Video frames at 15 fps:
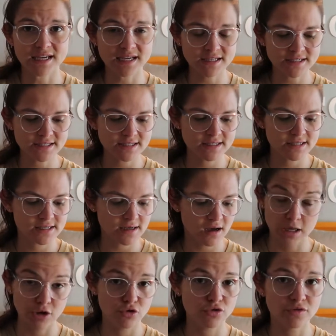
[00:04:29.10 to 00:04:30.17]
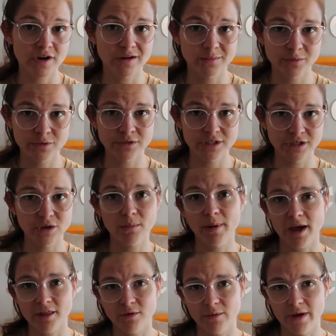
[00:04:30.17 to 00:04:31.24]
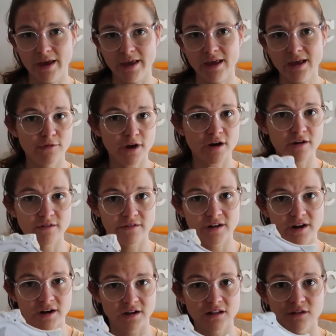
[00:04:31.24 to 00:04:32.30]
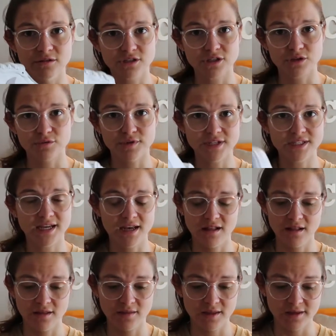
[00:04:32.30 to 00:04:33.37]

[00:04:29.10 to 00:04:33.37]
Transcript: Laced. Incredible deal, by the way. Very close to retail on